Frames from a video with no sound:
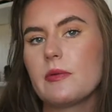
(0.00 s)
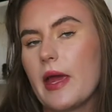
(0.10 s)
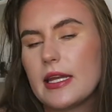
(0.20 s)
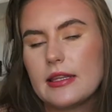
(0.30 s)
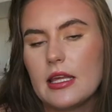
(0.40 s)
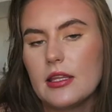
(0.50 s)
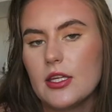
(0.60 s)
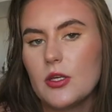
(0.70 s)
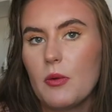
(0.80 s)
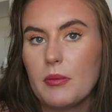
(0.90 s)
of anything
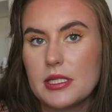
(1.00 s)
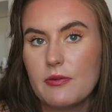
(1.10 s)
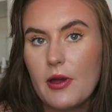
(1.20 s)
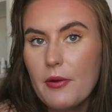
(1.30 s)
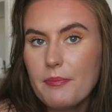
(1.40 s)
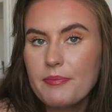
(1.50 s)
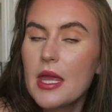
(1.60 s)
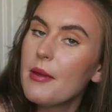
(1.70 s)
that you want me to film.